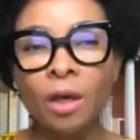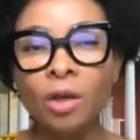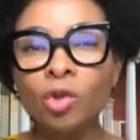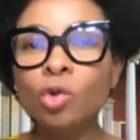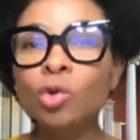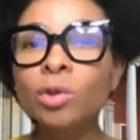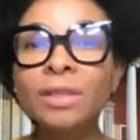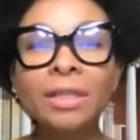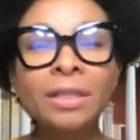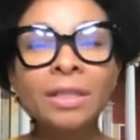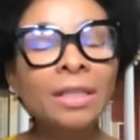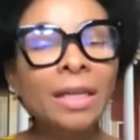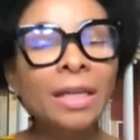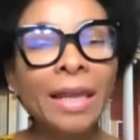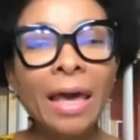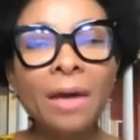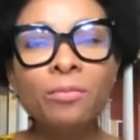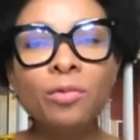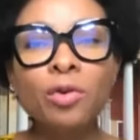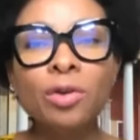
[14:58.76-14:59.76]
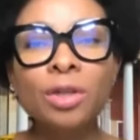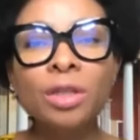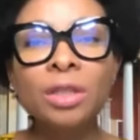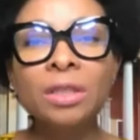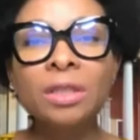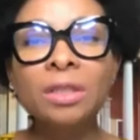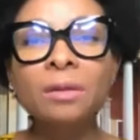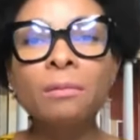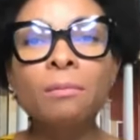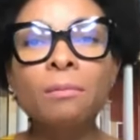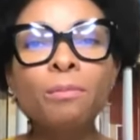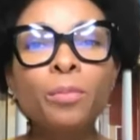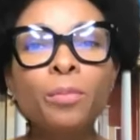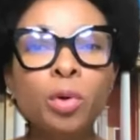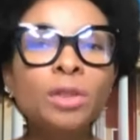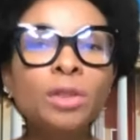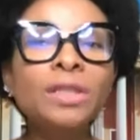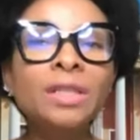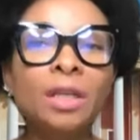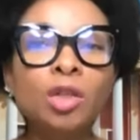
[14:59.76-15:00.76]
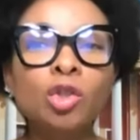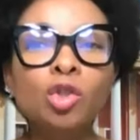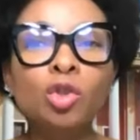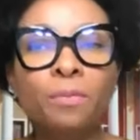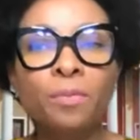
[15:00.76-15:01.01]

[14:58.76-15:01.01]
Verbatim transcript: UCT libraries puts into